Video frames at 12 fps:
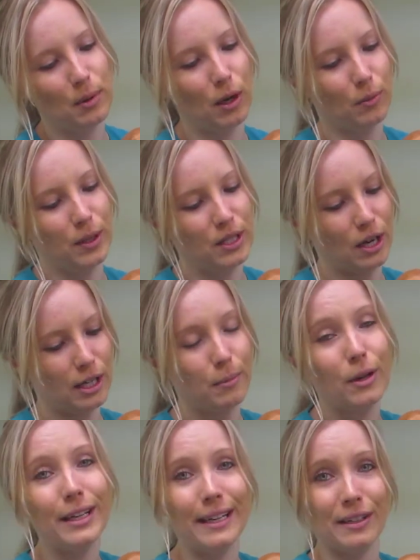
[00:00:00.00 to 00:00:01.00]
blog we talked
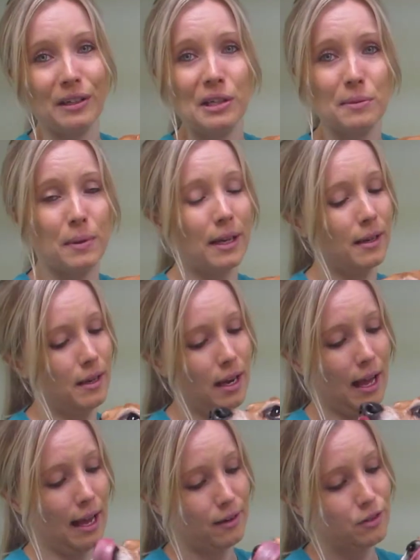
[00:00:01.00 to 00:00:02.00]
about ears, but a
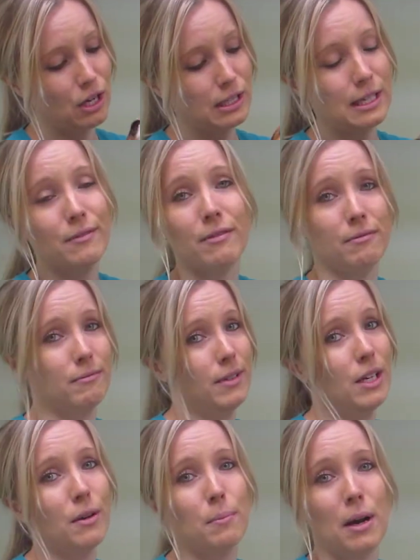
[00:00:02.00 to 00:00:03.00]
lot of dogs have
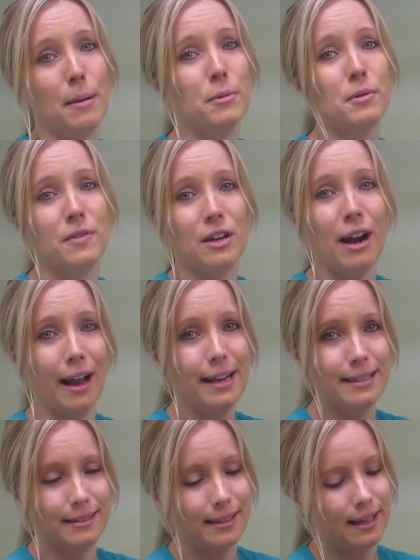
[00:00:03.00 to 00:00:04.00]
problems with their
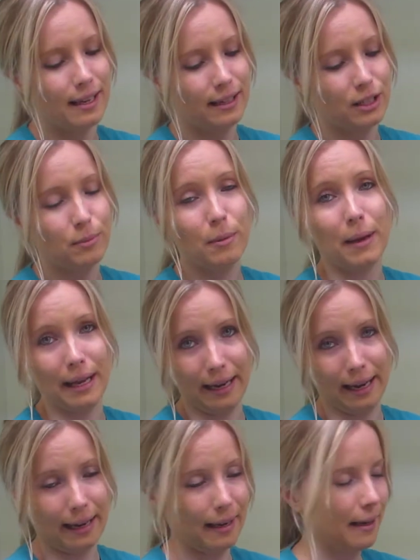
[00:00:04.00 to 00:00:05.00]
eyes and they need to be
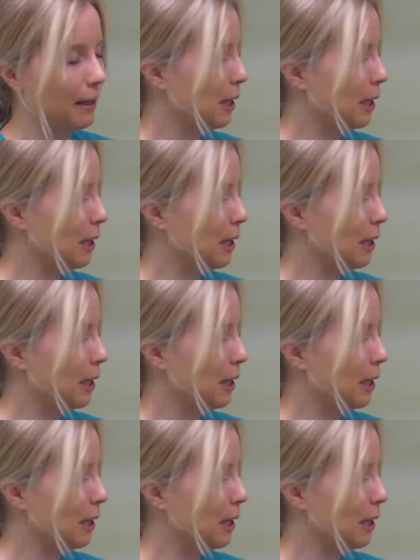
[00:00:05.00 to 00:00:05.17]
medicated.